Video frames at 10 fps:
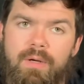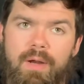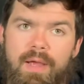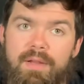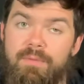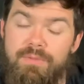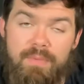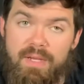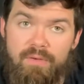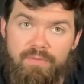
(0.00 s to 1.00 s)
and it was a
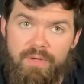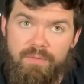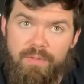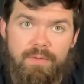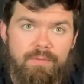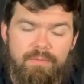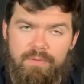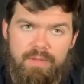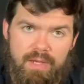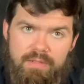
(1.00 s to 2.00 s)
mango flavor.
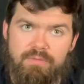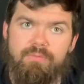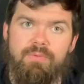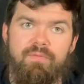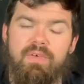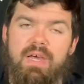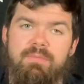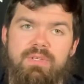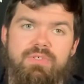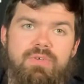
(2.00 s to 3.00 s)
That's the
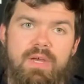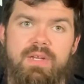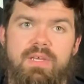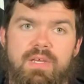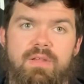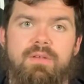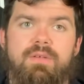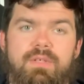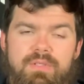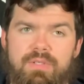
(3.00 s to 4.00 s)
vibe that you kind of get.
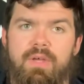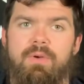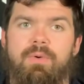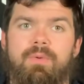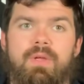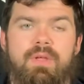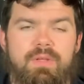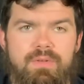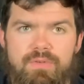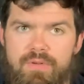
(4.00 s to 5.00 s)
So
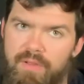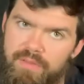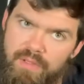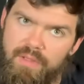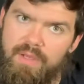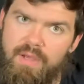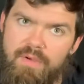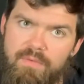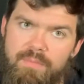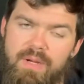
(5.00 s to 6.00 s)
nothing like
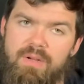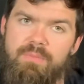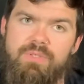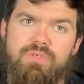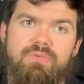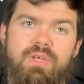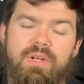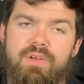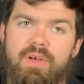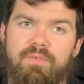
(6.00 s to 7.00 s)
overbearing, but you get
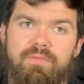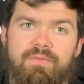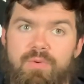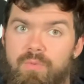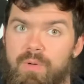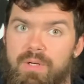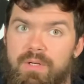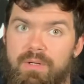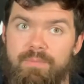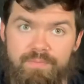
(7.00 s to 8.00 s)
enough to
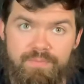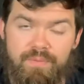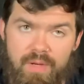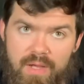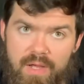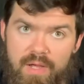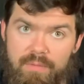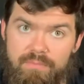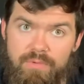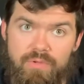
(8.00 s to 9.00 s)
where
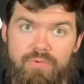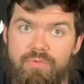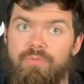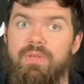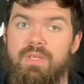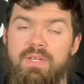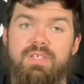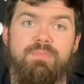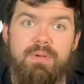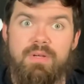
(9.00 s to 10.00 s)
um, you can
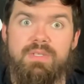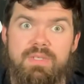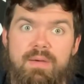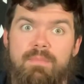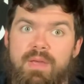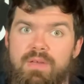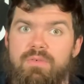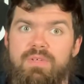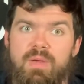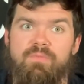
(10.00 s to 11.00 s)
experience that mango
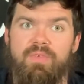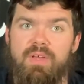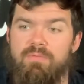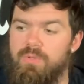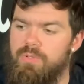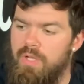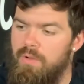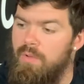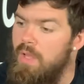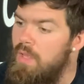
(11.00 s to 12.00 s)
type flavor.
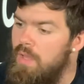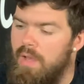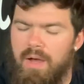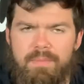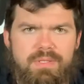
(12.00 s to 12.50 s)
So um, it's